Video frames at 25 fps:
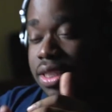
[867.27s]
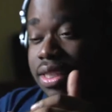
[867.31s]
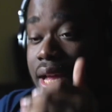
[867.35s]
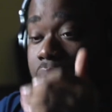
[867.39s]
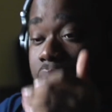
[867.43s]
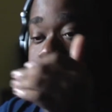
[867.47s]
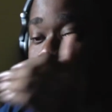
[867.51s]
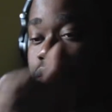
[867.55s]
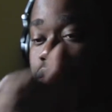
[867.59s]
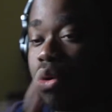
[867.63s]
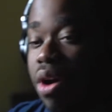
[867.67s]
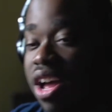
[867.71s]

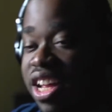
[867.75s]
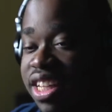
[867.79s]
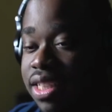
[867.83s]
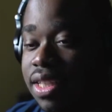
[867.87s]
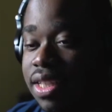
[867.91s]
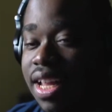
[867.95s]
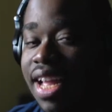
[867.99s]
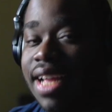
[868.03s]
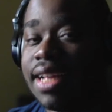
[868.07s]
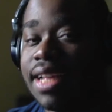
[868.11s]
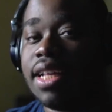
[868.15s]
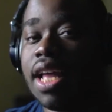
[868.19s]
one.
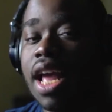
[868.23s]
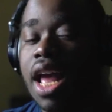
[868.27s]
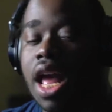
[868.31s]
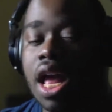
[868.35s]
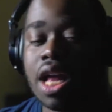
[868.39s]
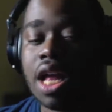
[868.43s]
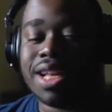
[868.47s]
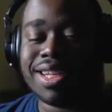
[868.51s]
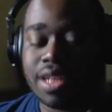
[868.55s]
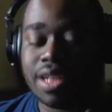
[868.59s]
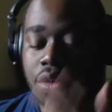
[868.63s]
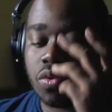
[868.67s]
Like,
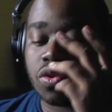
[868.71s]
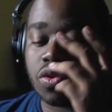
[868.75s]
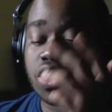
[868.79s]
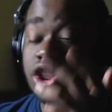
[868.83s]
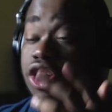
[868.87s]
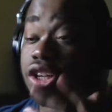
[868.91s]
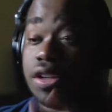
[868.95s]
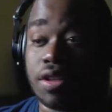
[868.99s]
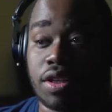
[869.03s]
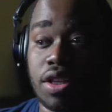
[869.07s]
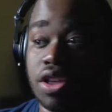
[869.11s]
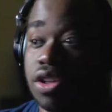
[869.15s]
you know,
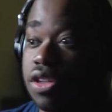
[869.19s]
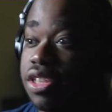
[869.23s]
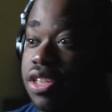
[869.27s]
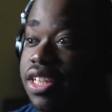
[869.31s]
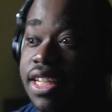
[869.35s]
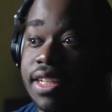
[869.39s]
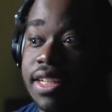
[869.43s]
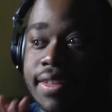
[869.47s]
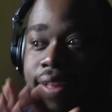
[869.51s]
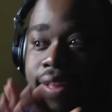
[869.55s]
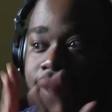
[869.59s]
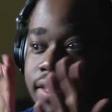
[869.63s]

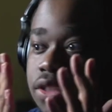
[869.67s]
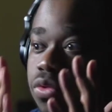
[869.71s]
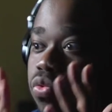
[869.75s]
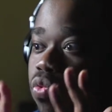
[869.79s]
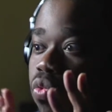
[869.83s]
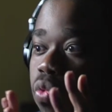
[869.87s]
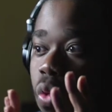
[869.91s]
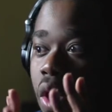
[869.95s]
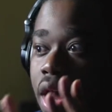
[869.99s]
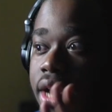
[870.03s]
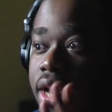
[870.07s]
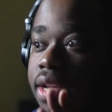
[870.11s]
this
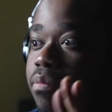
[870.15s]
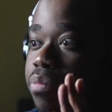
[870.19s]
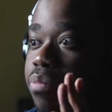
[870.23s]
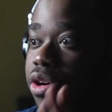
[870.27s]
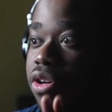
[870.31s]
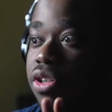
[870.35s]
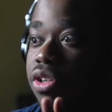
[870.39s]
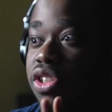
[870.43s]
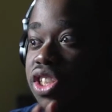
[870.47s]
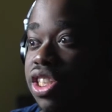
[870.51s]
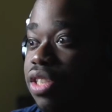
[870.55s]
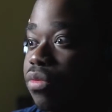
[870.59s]
one
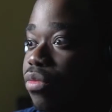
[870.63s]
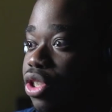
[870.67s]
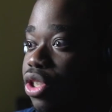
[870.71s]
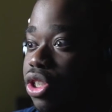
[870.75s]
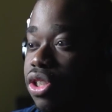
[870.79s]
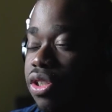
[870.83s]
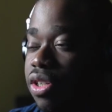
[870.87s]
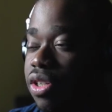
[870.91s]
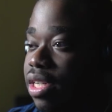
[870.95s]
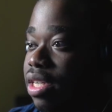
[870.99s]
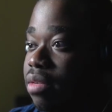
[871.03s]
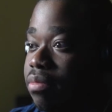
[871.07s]
person was
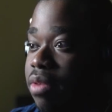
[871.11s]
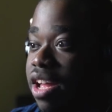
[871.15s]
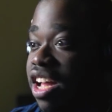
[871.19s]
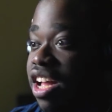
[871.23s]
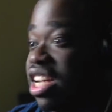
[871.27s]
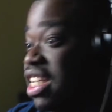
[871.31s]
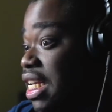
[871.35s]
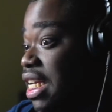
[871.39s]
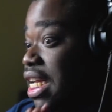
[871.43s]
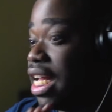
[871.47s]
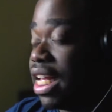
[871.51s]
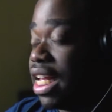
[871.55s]
talking about,
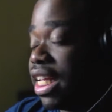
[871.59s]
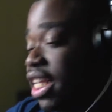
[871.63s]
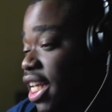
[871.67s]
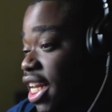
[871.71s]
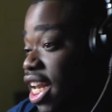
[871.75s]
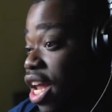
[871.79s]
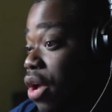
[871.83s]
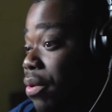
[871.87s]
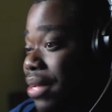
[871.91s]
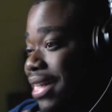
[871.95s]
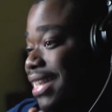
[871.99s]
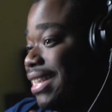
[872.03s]
you know,
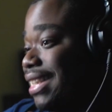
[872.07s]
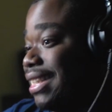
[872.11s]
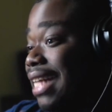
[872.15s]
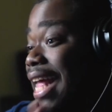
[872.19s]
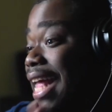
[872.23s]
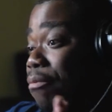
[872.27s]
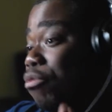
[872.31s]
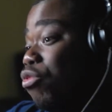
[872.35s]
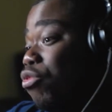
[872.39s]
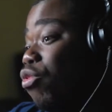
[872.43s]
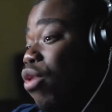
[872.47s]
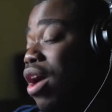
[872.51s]
it's step
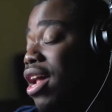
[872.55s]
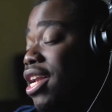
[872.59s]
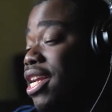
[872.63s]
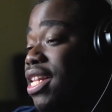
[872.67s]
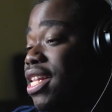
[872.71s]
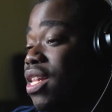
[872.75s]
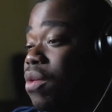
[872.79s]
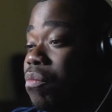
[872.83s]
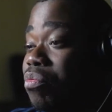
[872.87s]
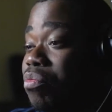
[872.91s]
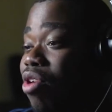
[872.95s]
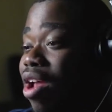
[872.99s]
one in the
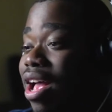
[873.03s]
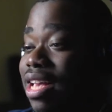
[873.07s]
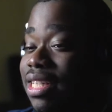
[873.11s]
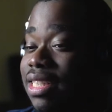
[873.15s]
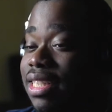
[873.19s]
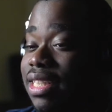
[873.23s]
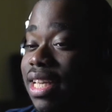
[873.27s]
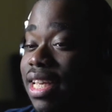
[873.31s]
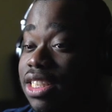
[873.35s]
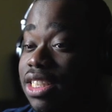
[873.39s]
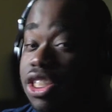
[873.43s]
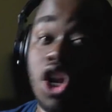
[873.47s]

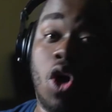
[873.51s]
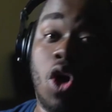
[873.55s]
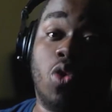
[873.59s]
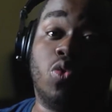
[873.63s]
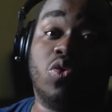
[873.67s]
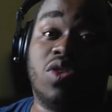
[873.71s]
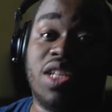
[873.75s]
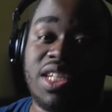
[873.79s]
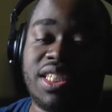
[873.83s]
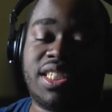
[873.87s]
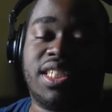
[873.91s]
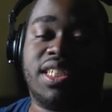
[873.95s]
process. No,
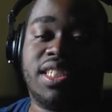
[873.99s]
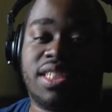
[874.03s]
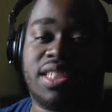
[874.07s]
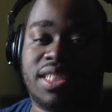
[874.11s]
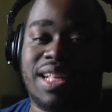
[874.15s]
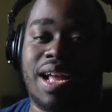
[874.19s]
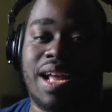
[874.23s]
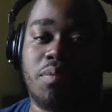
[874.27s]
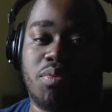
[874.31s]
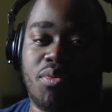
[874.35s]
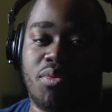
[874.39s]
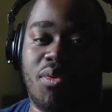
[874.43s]
this is
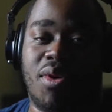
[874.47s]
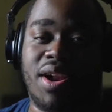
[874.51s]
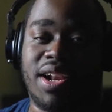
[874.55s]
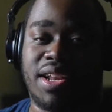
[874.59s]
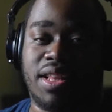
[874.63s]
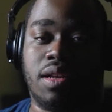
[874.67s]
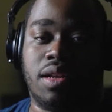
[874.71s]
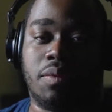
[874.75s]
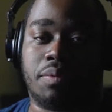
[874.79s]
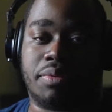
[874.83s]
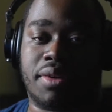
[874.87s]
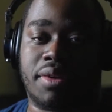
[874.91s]
step one in the
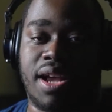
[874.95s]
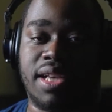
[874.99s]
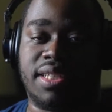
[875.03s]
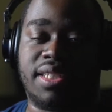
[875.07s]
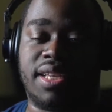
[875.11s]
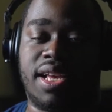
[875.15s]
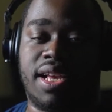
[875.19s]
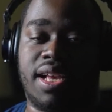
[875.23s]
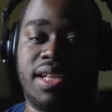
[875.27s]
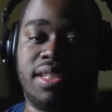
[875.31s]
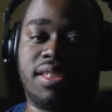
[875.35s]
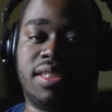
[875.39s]

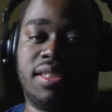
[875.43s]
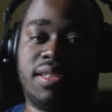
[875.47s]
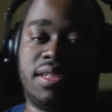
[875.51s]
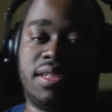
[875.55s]
process.